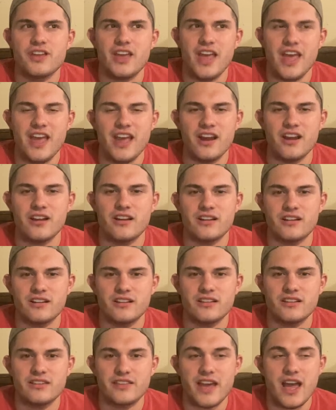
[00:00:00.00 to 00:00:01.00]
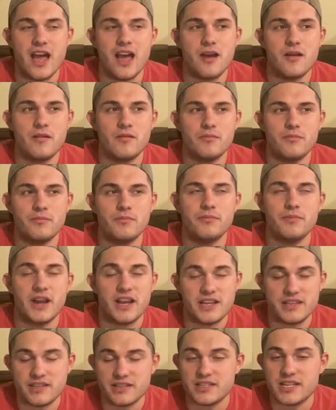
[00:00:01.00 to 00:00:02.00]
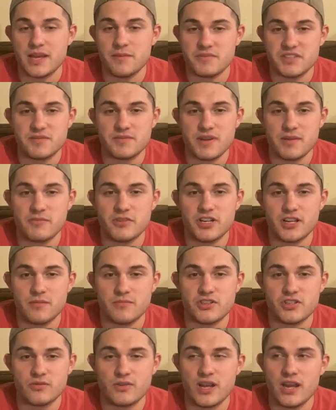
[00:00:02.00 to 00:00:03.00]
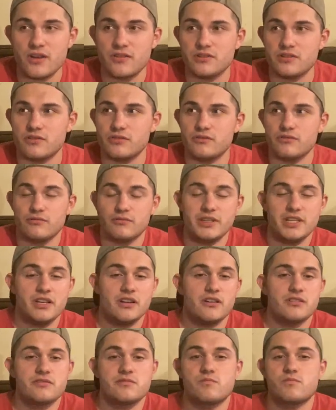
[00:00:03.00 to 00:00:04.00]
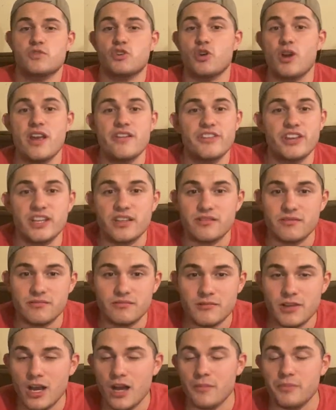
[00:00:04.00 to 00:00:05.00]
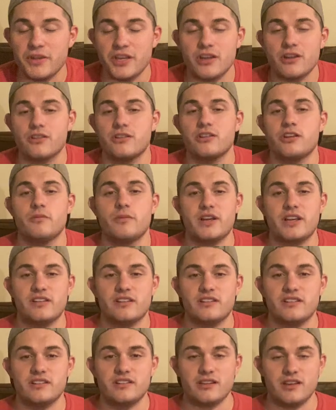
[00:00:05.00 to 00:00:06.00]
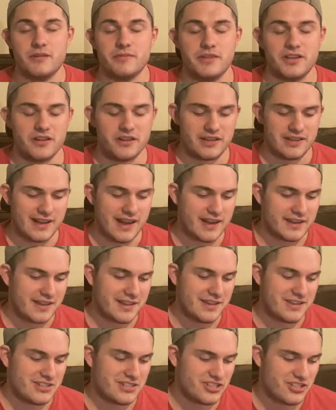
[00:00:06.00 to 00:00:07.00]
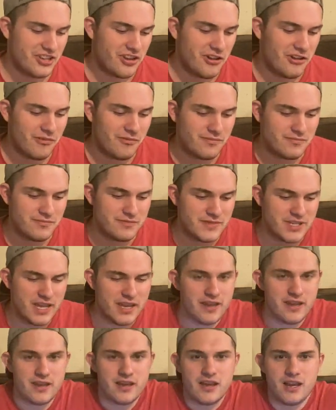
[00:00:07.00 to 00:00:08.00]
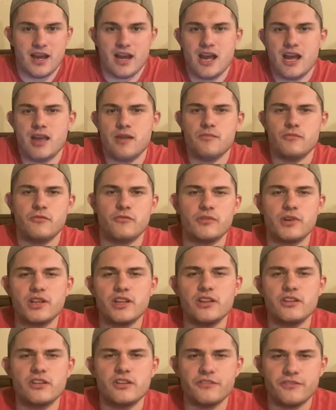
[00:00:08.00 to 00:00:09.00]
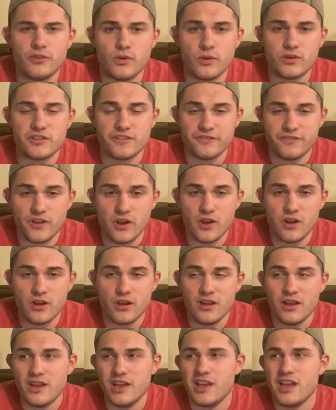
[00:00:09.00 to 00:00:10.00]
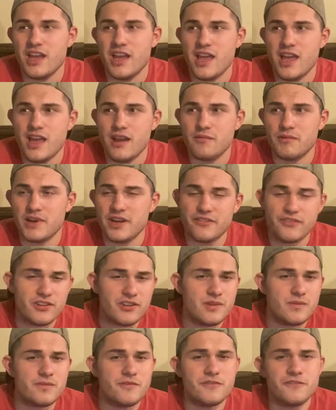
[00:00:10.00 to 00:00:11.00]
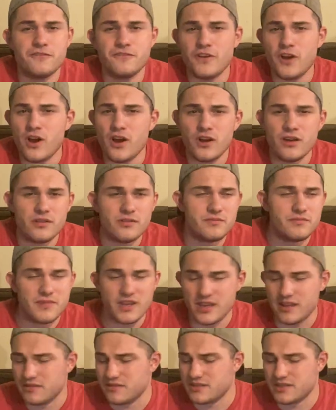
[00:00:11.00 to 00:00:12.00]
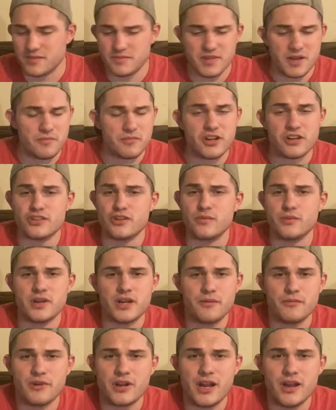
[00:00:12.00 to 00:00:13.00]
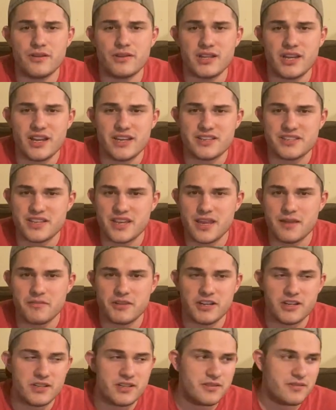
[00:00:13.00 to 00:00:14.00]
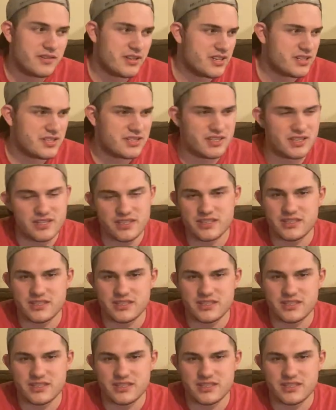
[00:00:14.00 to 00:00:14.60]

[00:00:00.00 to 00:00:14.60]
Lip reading: air that by the time September comes around, we are craving up here in New England, up here in Connecticut. So I'm really looking forward to fall. Whenever fall and September, October come around, I say I'm going to do this.